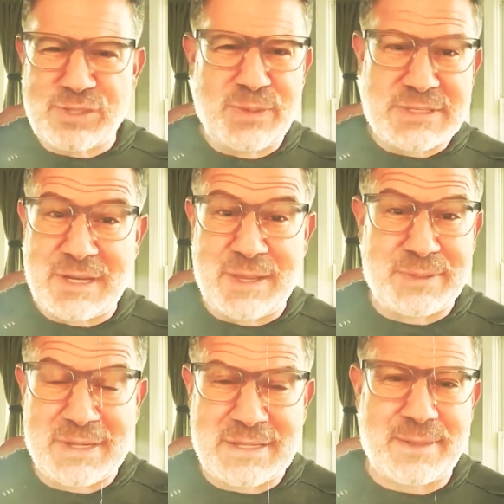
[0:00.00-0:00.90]
she wasn't
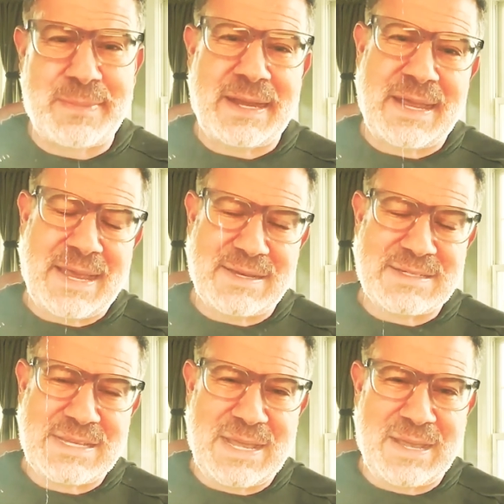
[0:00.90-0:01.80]
able to get the
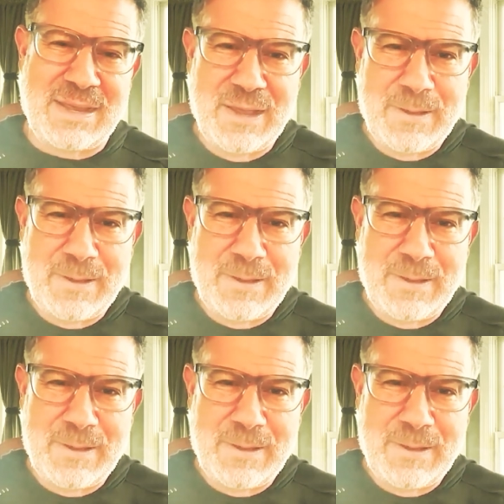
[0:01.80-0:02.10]
Manhattan D A